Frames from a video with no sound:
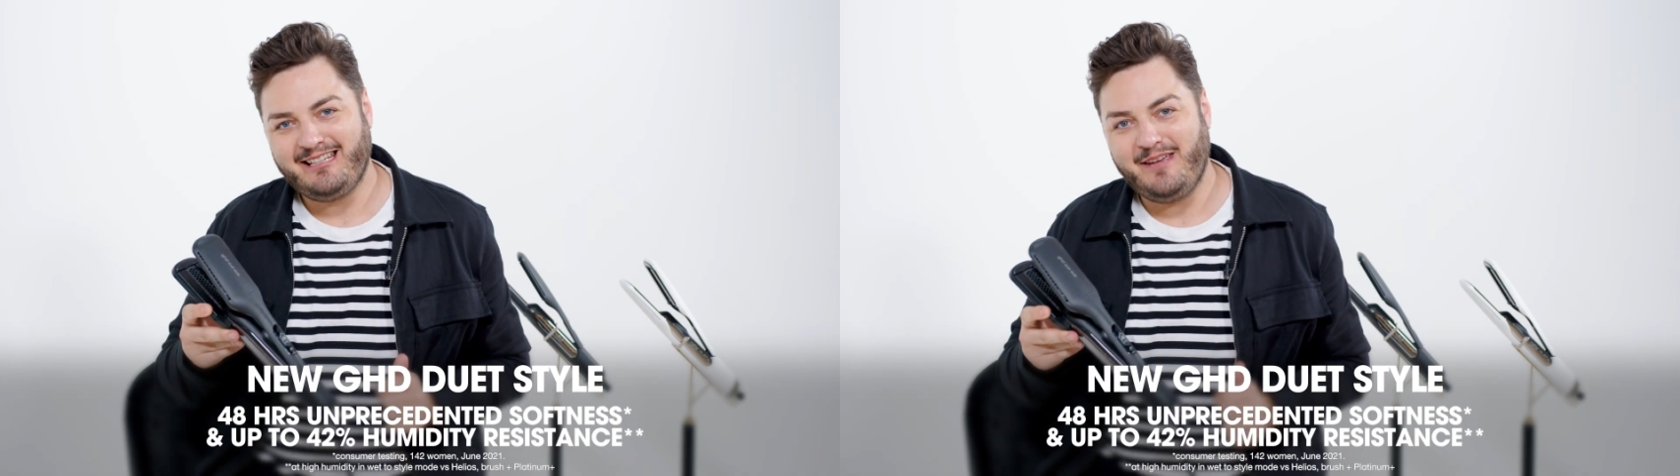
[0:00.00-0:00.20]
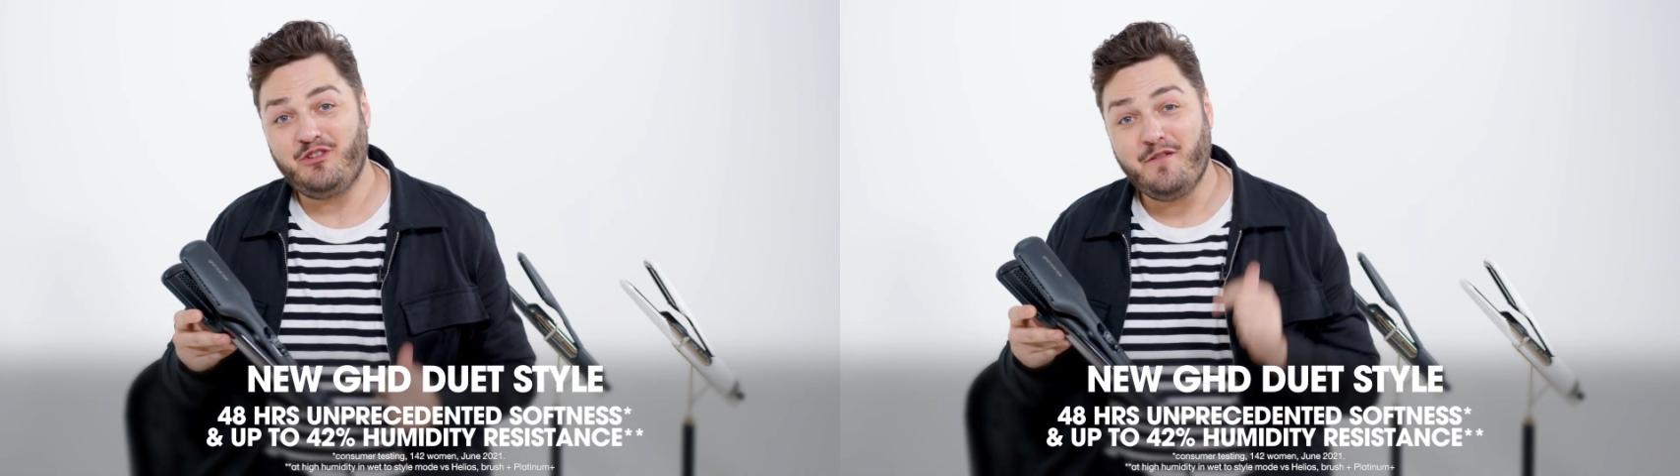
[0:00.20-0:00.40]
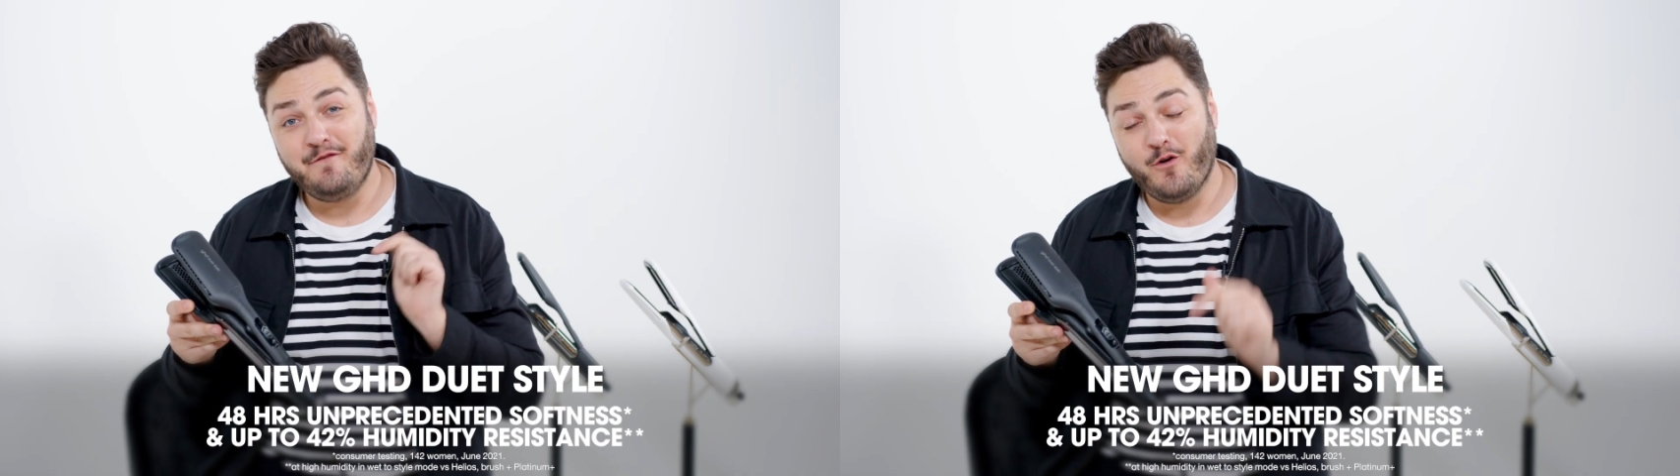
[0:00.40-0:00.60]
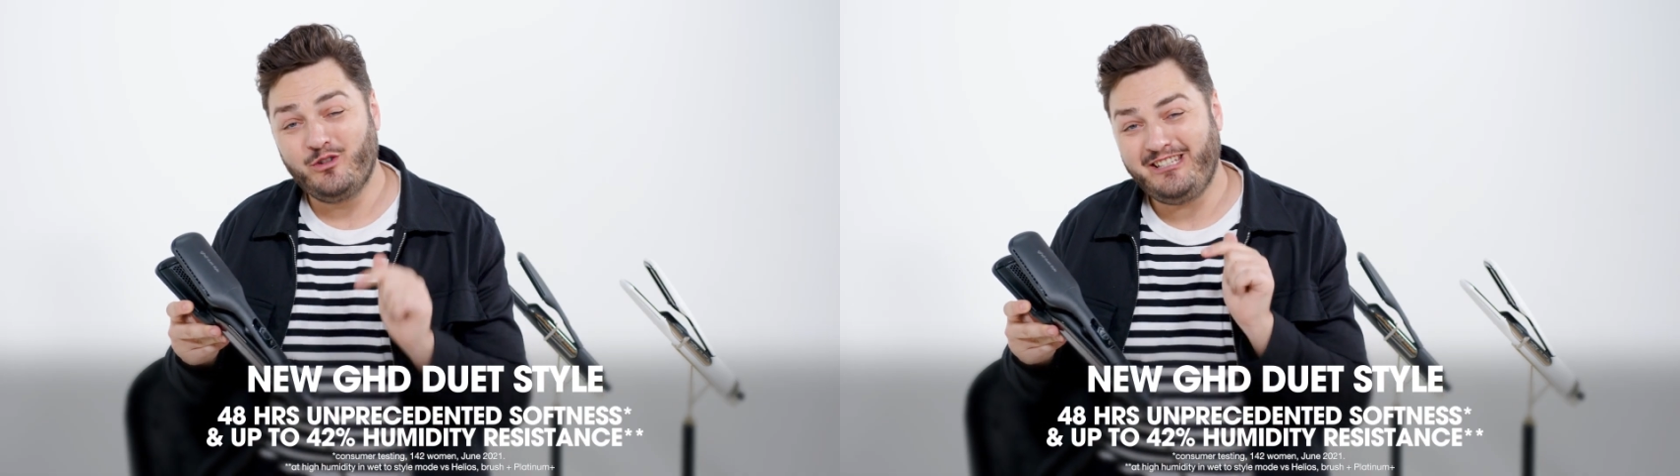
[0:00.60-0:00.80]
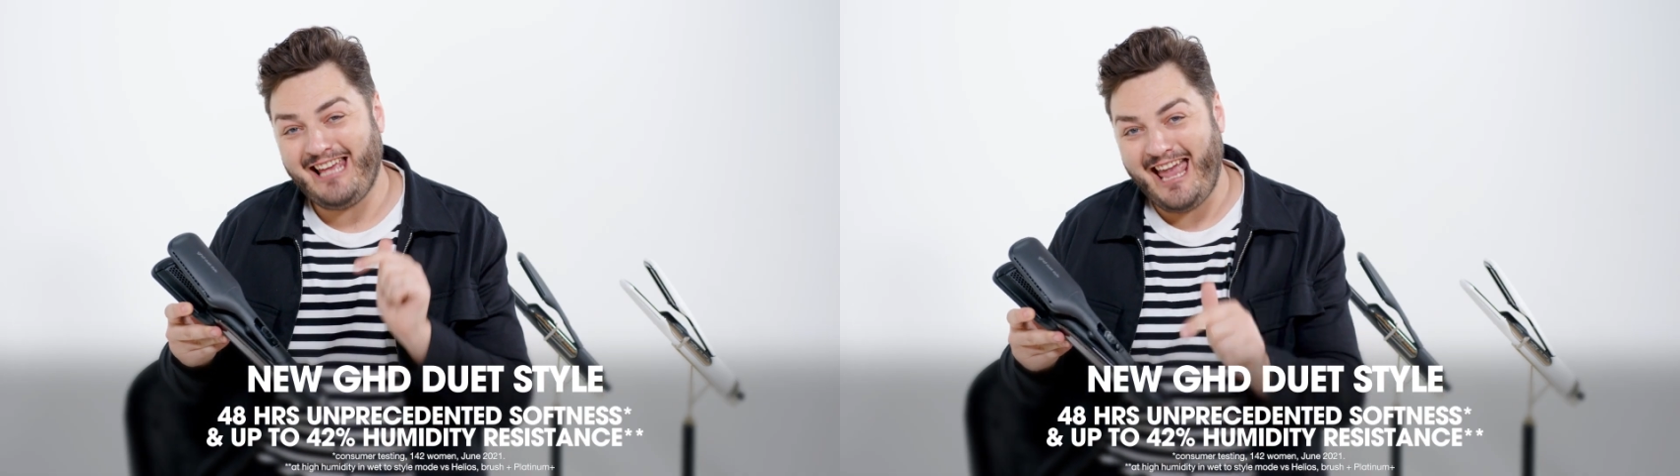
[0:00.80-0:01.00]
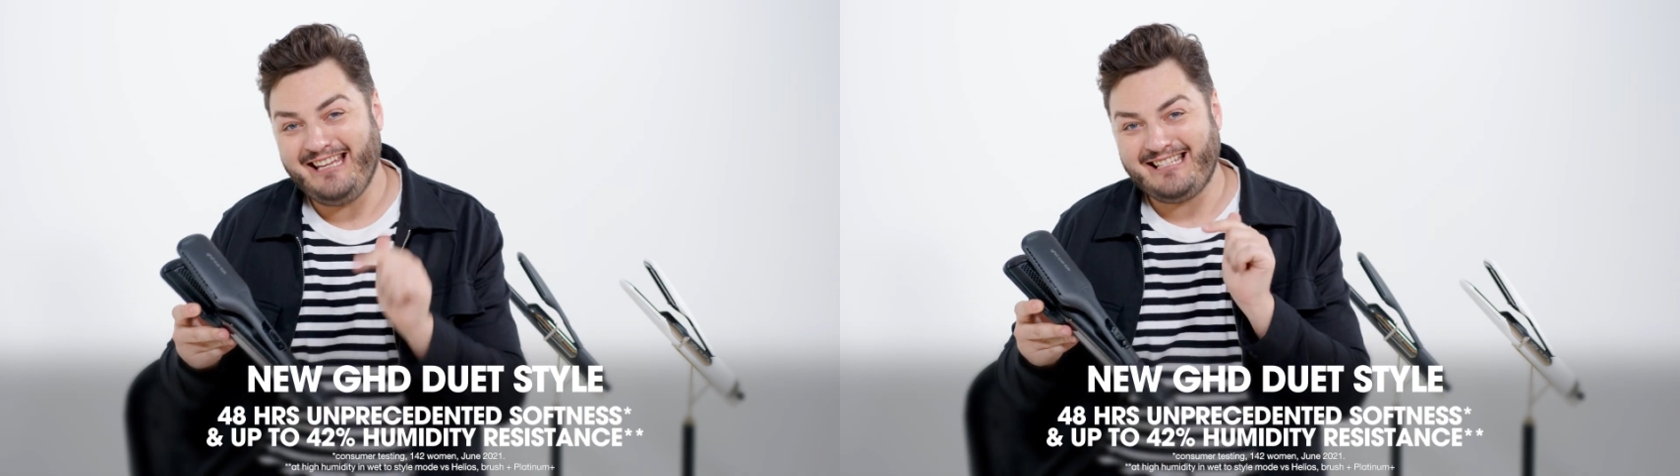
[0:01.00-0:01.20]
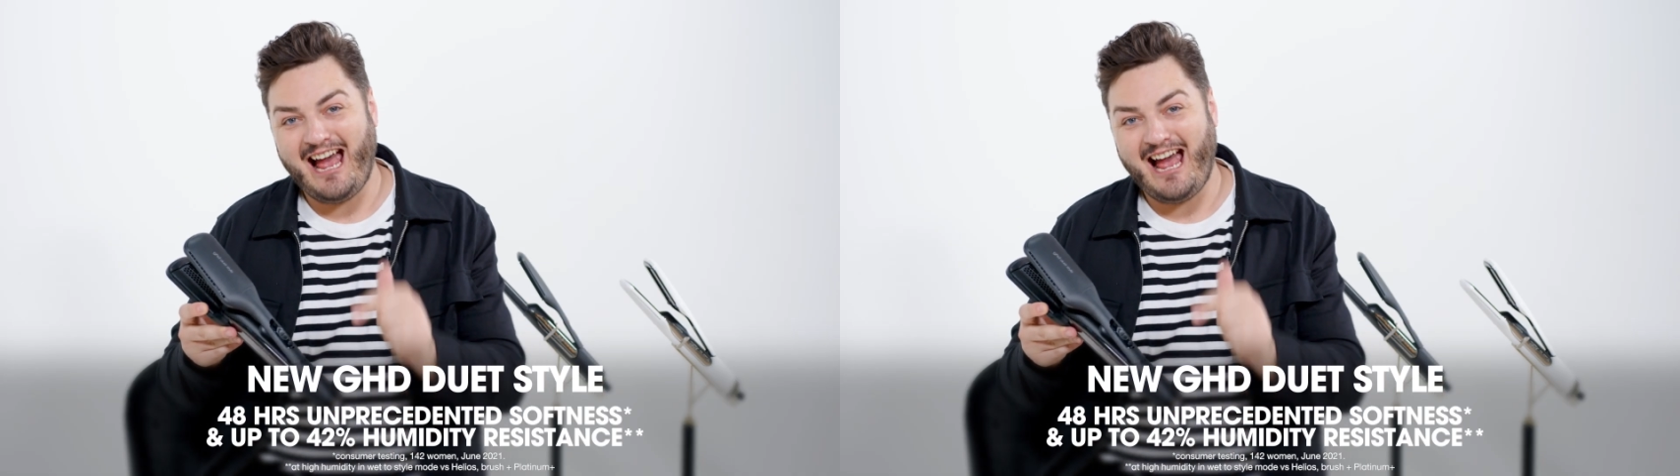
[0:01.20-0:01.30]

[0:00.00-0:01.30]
gives you 48